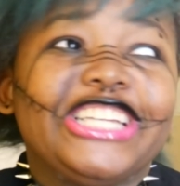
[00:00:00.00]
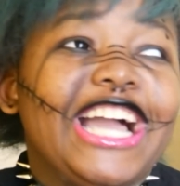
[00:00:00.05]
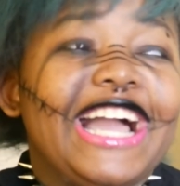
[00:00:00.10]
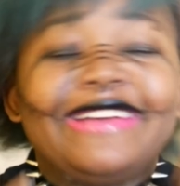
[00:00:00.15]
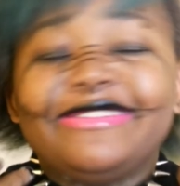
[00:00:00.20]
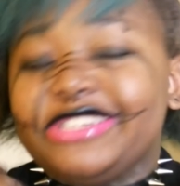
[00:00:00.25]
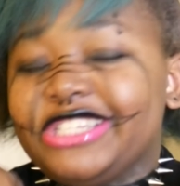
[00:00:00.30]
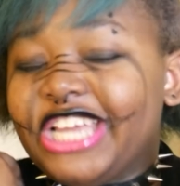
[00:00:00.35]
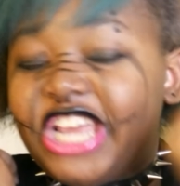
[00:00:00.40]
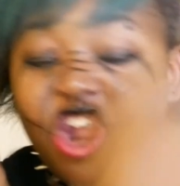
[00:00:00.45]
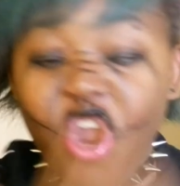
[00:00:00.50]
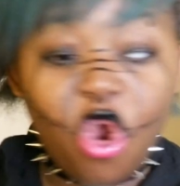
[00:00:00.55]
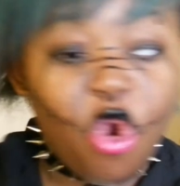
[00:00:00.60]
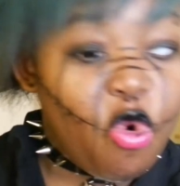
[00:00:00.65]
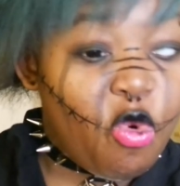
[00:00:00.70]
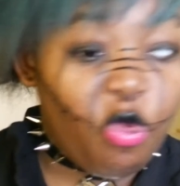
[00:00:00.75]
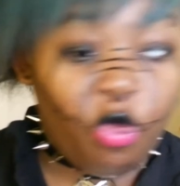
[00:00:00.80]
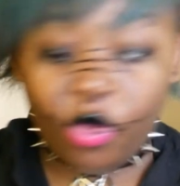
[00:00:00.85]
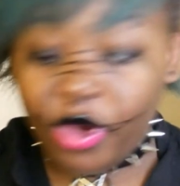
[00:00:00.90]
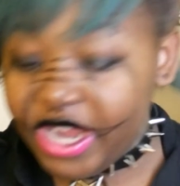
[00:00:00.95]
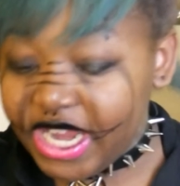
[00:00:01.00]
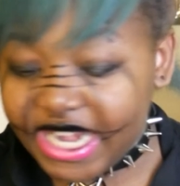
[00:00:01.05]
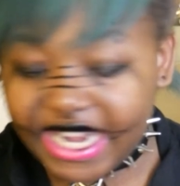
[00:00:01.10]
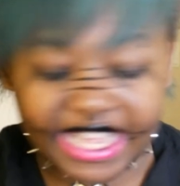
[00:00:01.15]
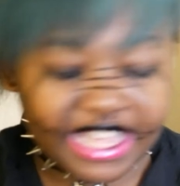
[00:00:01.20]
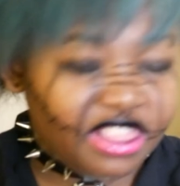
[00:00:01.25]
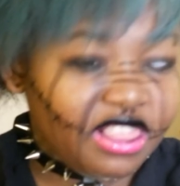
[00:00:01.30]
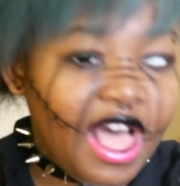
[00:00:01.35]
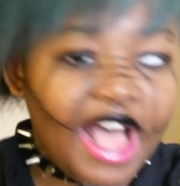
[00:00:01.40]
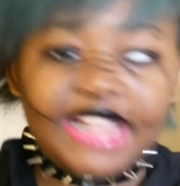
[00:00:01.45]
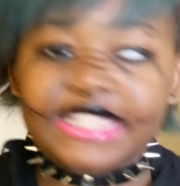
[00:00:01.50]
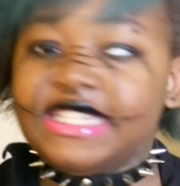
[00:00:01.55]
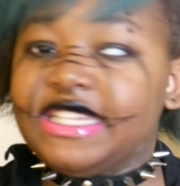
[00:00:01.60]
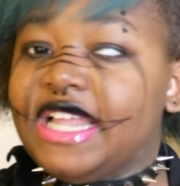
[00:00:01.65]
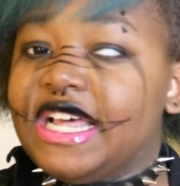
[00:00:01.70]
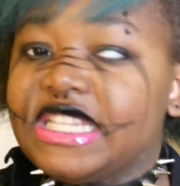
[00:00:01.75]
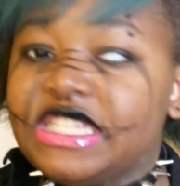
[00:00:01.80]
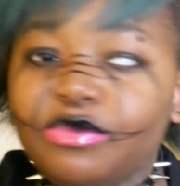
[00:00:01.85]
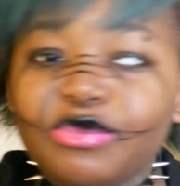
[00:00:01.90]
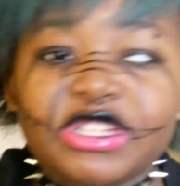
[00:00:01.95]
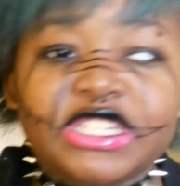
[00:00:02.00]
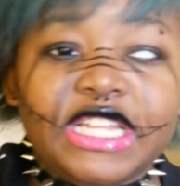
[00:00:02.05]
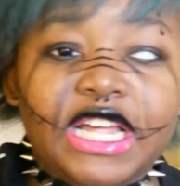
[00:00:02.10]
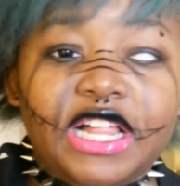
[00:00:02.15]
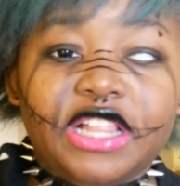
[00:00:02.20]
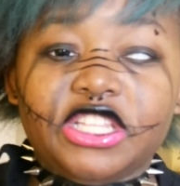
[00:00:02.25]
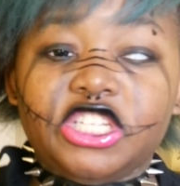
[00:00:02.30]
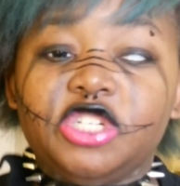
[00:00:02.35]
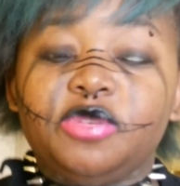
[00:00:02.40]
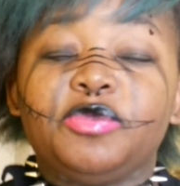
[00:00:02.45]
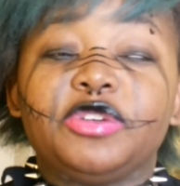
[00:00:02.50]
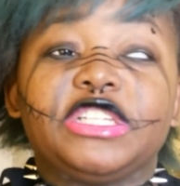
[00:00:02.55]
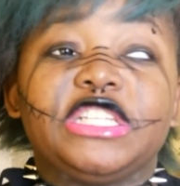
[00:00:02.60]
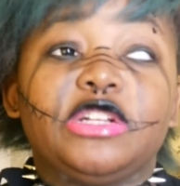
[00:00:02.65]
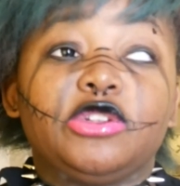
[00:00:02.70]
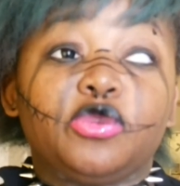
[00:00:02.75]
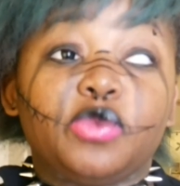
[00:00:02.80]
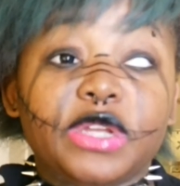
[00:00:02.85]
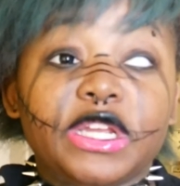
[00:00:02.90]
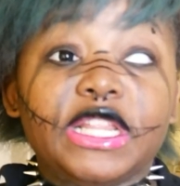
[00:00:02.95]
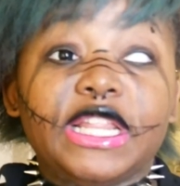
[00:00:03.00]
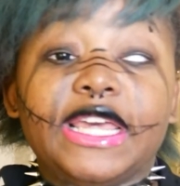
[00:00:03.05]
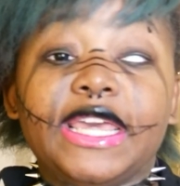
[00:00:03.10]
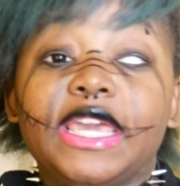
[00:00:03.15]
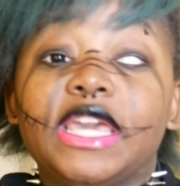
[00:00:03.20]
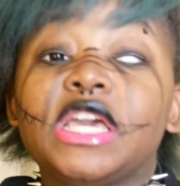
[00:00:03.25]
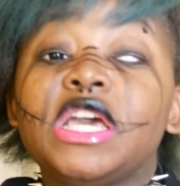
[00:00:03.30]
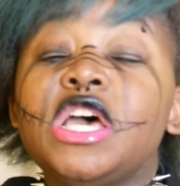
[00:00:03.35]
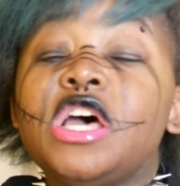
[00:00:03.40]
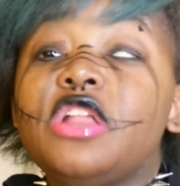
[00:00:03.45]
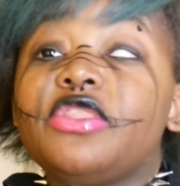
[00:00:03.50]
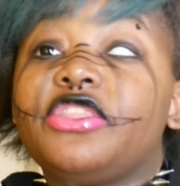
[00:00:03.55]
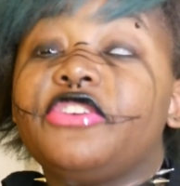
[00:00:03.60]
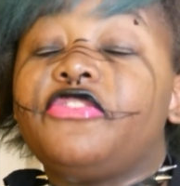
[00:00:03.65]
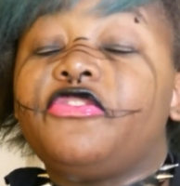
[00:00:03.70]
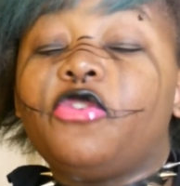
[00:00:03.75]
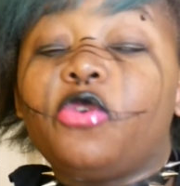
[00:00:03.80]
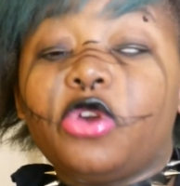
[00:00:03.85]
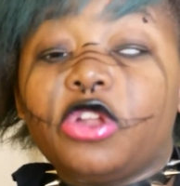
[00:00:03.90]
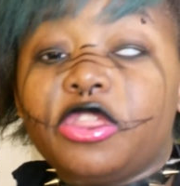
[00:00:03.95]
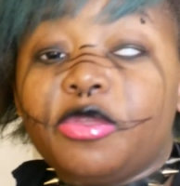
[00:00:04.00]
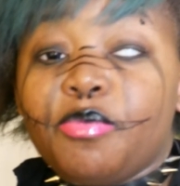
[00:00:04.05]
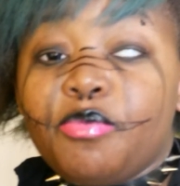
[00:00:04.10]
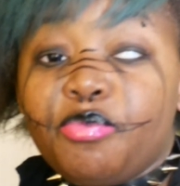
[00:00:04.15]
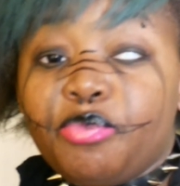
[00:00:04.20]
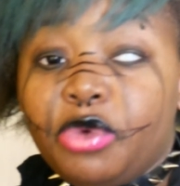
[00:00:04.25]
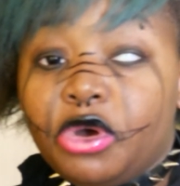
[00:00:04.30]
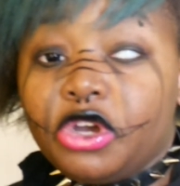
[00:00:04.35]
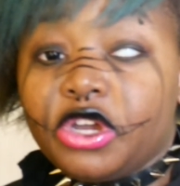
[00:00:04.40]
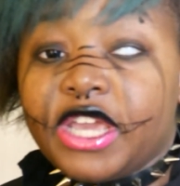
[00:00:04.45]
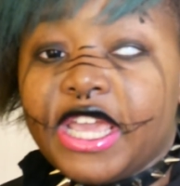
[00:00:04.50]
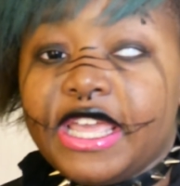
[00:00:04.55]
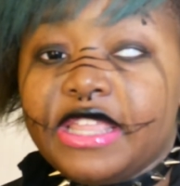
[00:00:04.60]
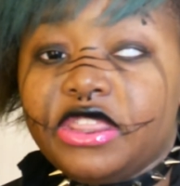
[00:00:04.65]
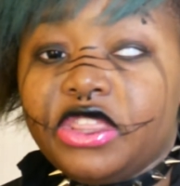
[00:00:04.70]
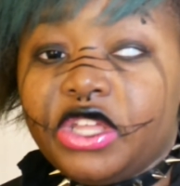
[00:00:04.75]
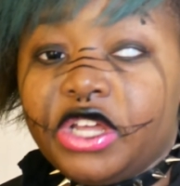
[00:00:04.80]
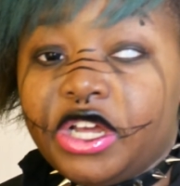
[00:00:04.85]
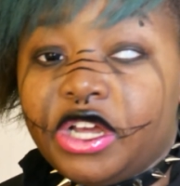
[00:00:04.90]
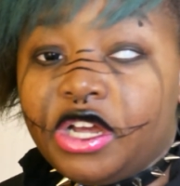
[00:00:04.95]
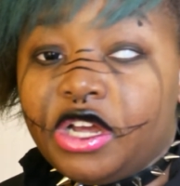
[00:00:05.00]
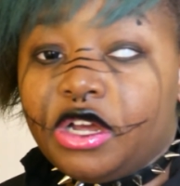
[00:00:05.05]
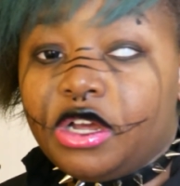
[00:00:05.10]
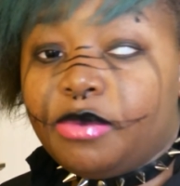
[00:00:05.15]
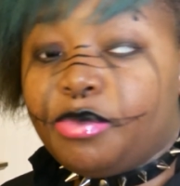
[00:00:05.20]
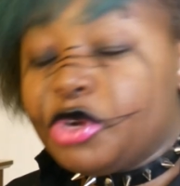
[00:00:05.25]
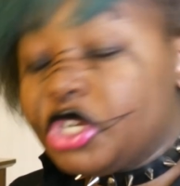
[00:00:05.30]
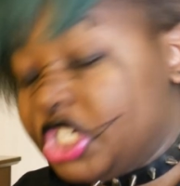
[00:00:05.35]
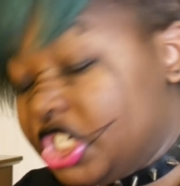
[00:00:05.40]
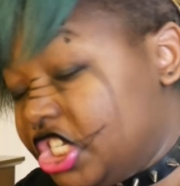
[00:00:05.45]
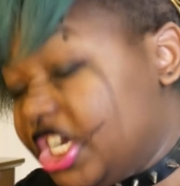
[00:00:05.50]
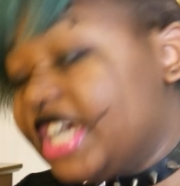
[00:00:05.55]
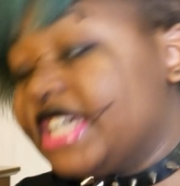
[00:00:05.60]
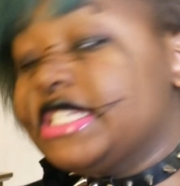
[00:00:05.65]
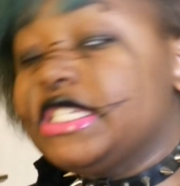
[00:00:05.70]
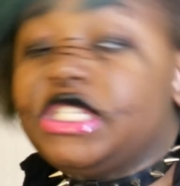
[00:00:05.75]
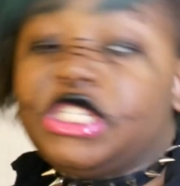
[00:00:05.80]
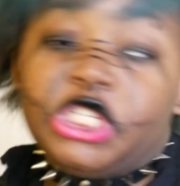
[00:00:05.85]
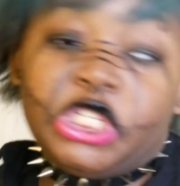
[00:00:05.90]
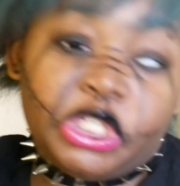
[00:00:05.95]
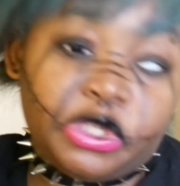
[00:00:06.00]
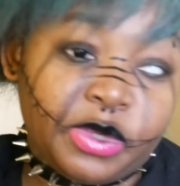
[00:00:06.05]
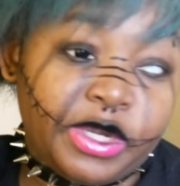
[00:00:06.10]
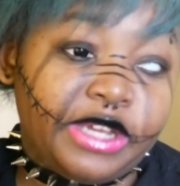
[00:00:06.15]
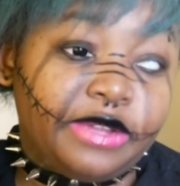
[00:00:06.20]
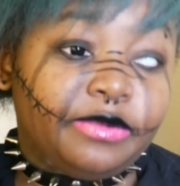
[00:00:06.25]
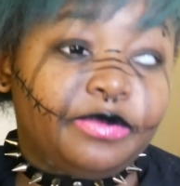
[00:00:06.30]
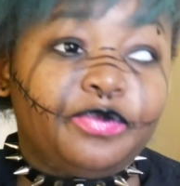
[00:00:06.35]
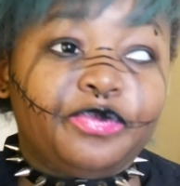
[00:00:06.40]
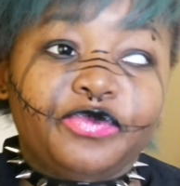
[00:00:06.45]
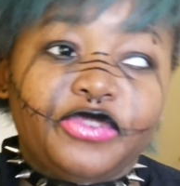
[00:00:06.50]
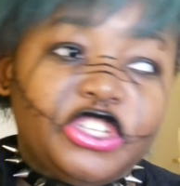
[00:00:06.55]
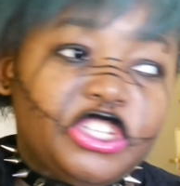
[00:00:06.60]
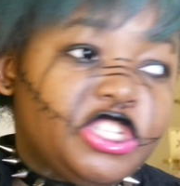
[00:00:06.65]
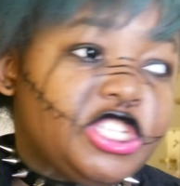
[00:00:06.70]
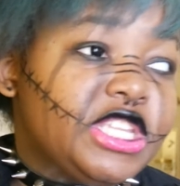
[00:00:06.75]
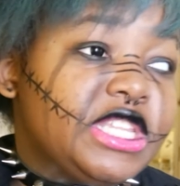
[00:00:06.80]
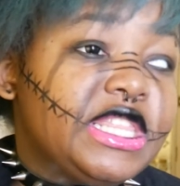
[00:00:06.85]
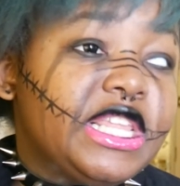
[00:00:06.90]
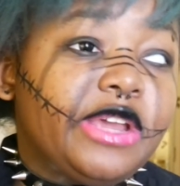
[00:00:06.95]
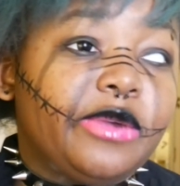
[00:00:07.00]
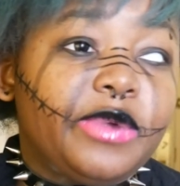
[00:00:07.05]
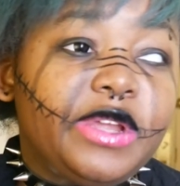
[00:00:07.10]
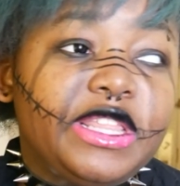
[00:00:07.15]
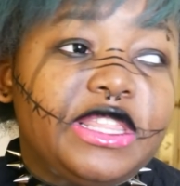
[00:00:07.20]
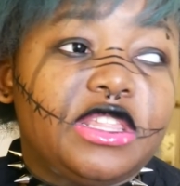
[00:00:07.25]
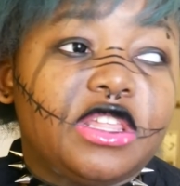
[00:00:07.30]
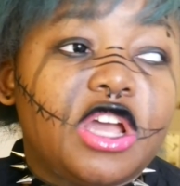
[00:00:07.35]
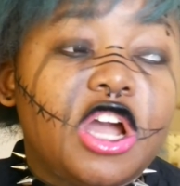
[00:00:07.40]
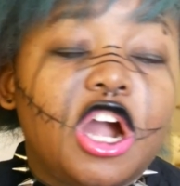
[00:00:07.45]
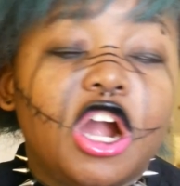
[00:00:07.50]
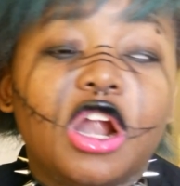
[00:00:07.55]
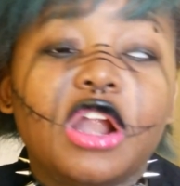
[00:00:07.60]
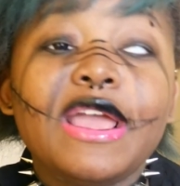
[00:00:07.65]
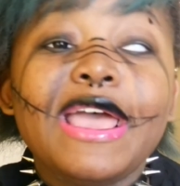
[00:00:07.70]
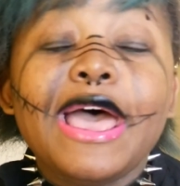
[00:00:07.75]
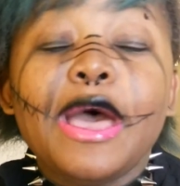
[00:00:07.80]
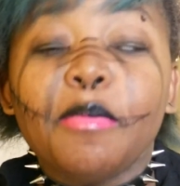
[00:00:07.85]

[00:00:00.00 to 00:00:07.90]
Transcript: I was like reading lots and lots of mythology books. I was reading like the 4th book in the Percy Jackson series, right? Just sitting there reading in the car.